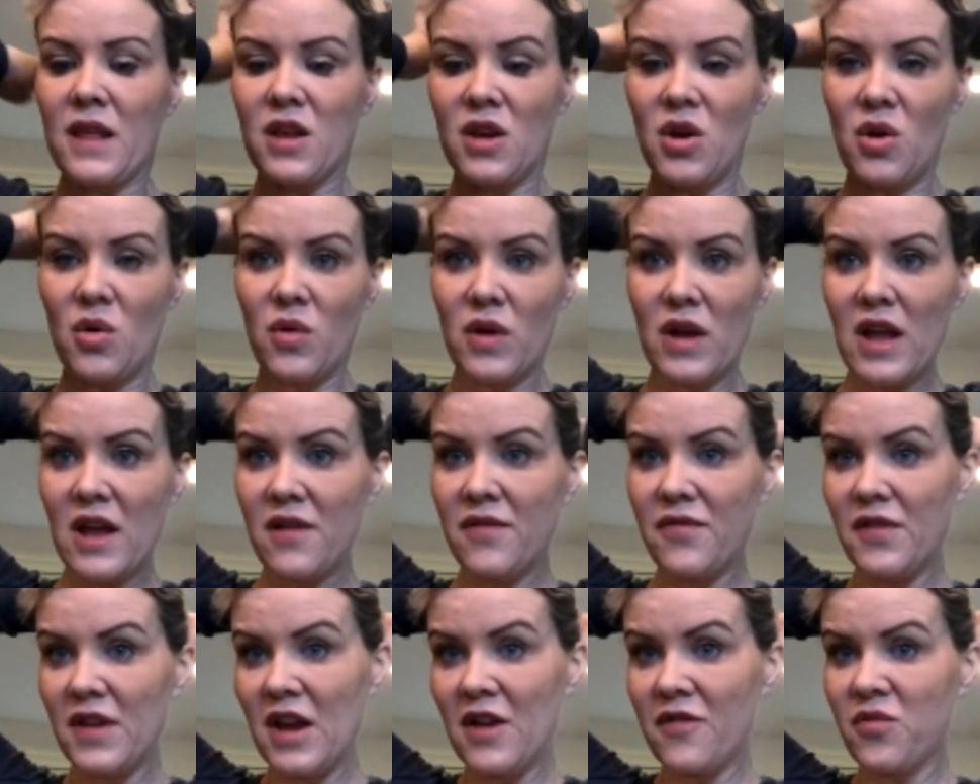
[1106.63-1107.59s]

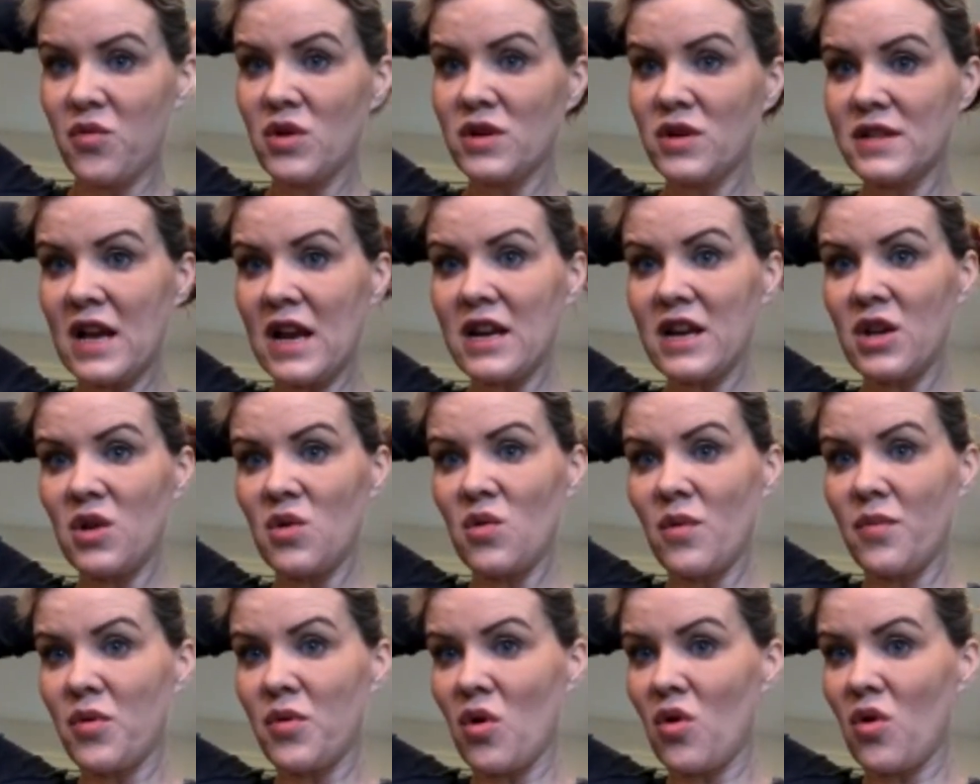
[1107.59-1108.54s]
if we're sending
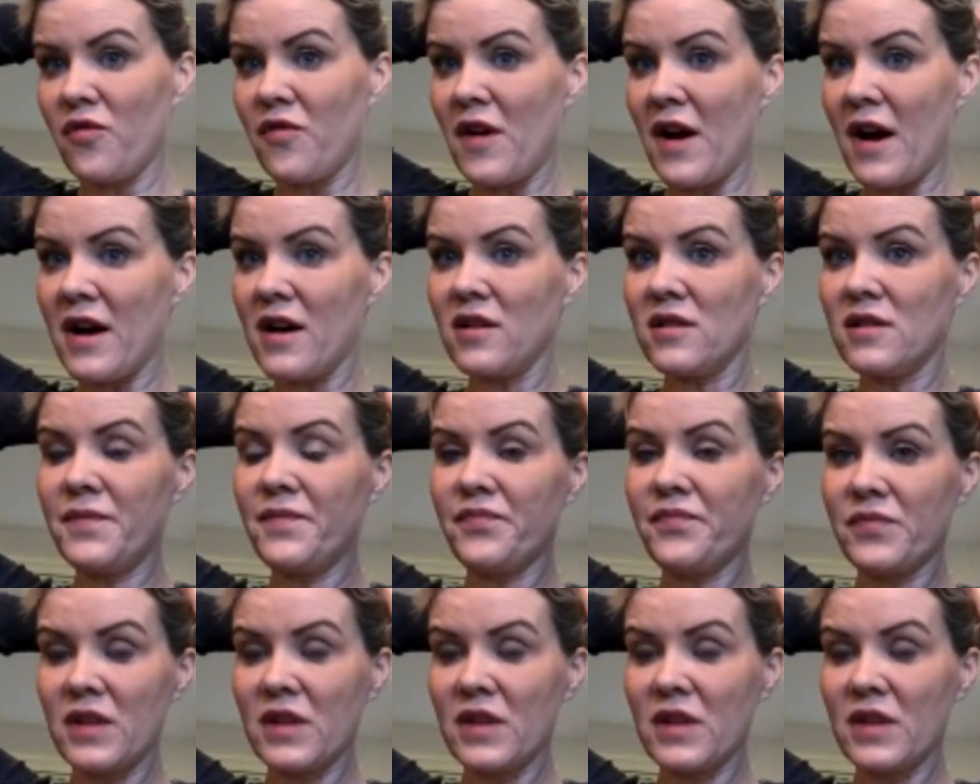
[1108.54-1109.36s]
you a profile,